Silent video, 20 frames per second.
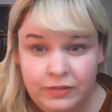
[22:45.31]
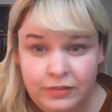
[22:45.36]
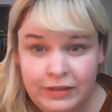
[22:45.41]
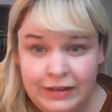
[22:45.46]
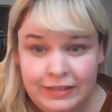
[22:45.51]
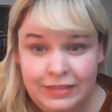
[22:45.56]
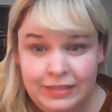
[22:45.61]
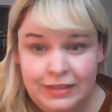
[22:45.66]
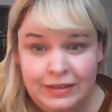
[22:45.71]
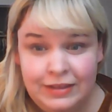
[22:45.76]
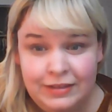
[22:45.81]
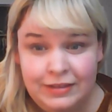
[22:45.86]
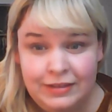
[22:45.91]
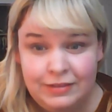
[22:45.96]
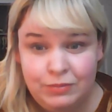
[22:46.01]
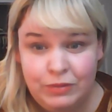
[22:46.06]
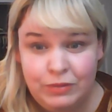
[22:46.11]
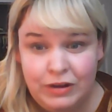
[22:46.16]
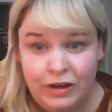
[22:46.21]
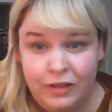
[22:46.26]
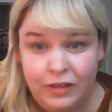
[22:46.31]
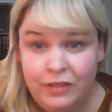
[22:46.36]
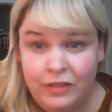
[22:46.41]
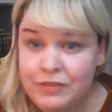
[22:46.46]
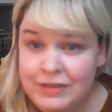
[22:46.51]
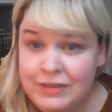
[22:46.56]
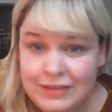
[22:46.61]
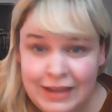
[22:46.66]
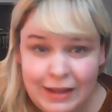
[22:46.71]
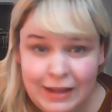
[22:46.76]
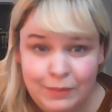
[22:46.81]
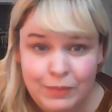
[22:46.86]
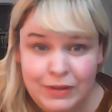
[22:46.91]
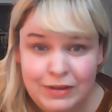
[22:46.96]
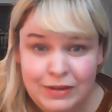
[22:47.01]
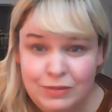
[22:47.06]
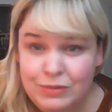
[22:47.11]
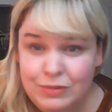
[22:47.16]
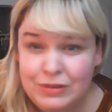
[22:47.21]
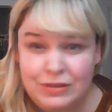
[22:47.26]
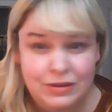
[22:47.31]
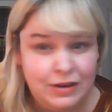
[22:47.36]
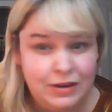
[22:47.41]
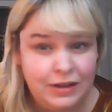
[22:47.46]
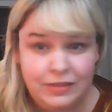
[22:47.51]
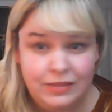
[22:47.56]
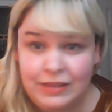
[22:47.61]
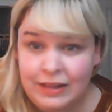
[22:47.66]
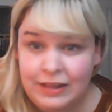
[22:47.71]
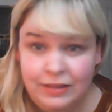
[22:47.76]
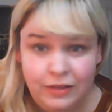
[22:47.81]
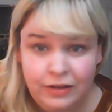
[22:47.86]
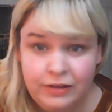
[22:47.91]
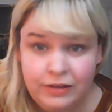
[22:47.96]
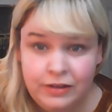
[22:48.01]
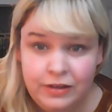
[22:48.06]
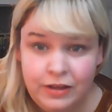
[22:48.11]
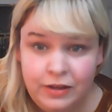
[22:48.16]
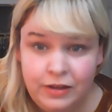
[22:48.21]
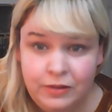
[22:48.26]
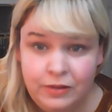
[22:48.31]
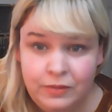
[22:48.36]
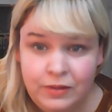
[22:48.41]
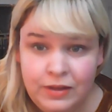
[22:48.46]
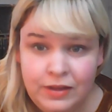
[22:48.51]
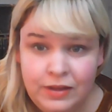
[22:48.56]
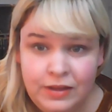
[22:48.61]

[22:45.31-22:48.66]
Like this, when all of this happened, was not that long ago.